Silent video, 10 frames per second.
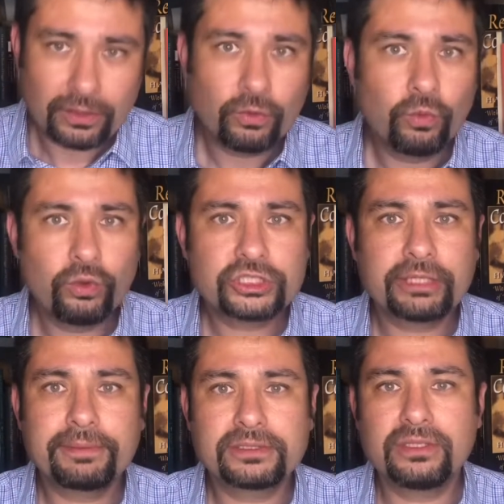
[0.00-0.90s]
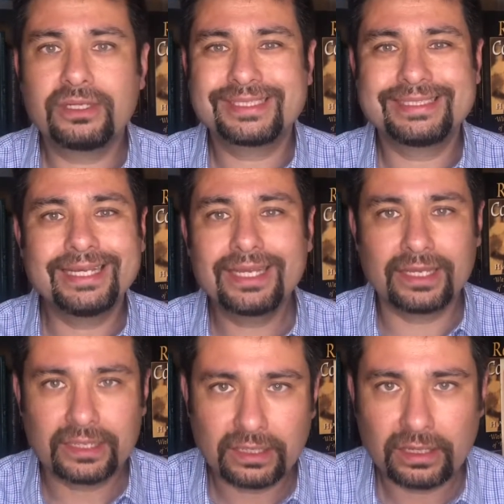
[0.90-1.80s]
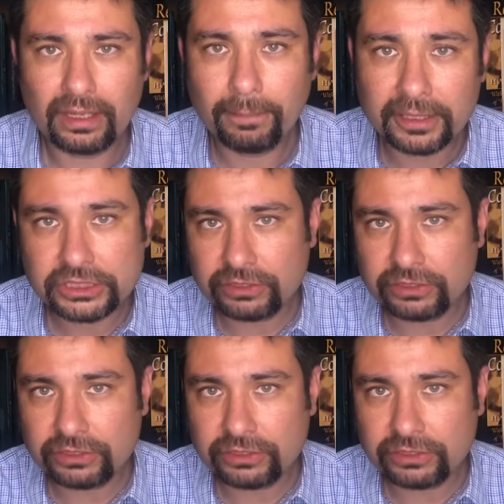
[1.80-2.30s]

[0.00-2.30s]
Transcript: Worship is not singing a bunch